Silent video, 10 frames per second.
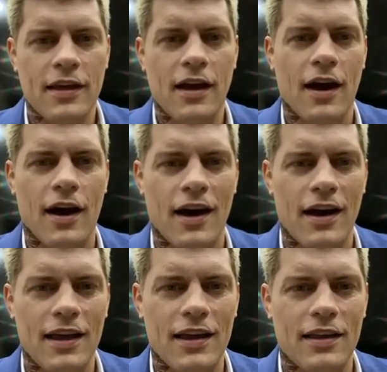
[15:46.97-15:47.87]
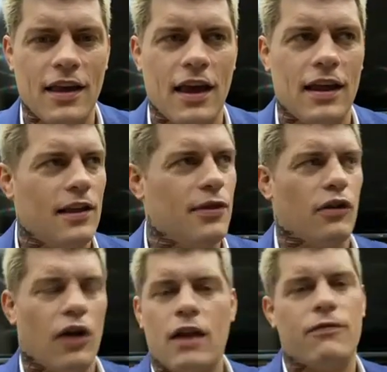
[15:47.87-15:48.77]
Yeah. Uh, it, a
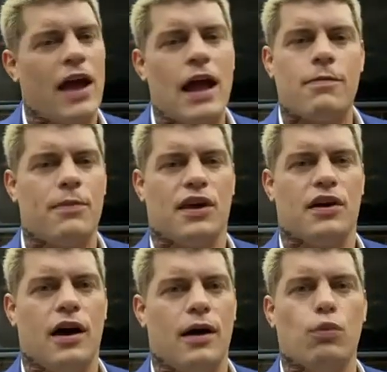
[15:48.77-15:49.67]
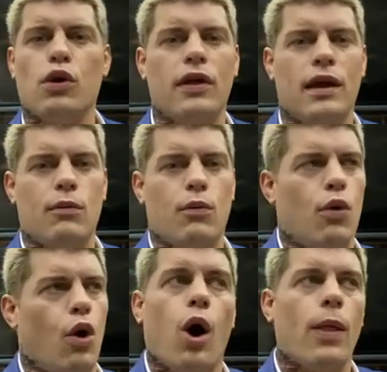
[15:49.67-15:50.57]
lot of fat's been cut. Really,
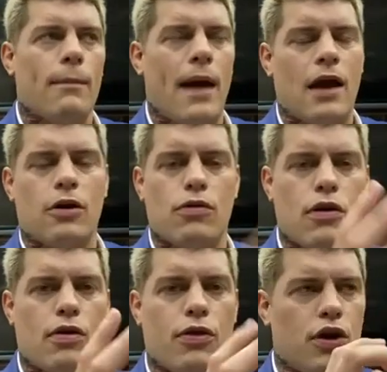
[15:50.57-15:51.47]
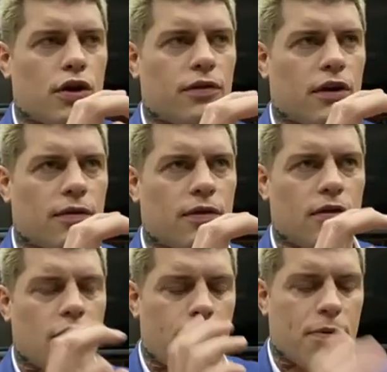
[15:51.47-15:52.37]
all that matters is the the, the
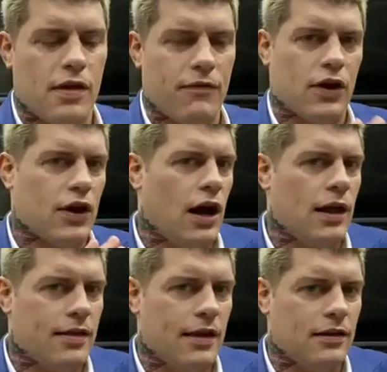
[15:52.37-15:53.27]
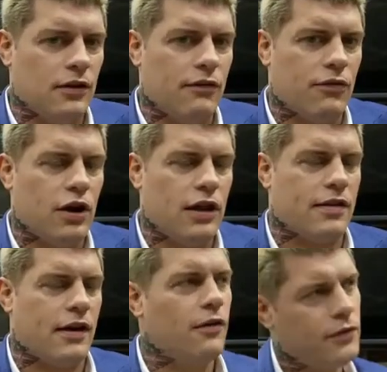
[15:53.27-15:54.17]
specific content delivery
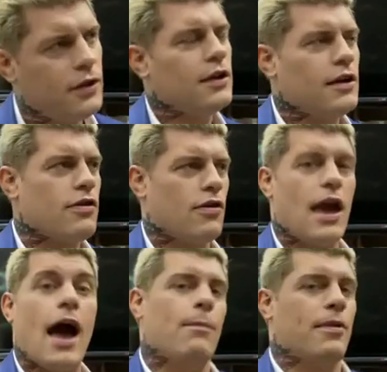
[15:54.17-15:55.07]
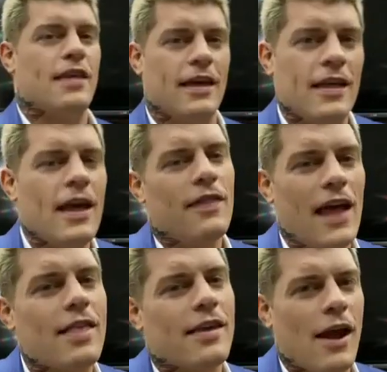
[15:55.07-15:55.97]
itself. Mm. So hmm. yeah, but see,
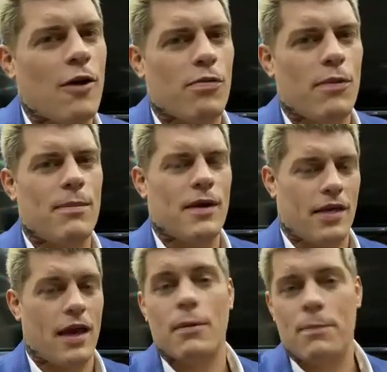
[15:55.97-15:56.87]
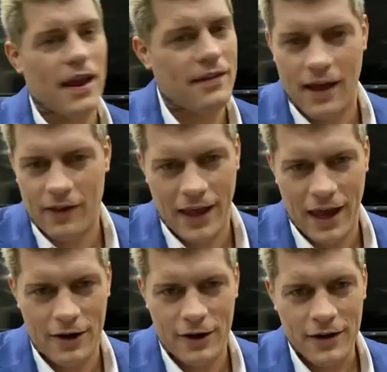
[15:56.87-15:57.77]
that scares me because I'm a big
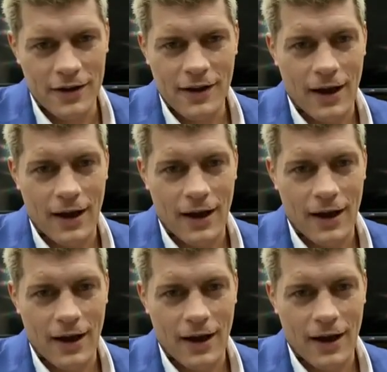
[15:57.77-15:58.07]
delegator. Uh-huh.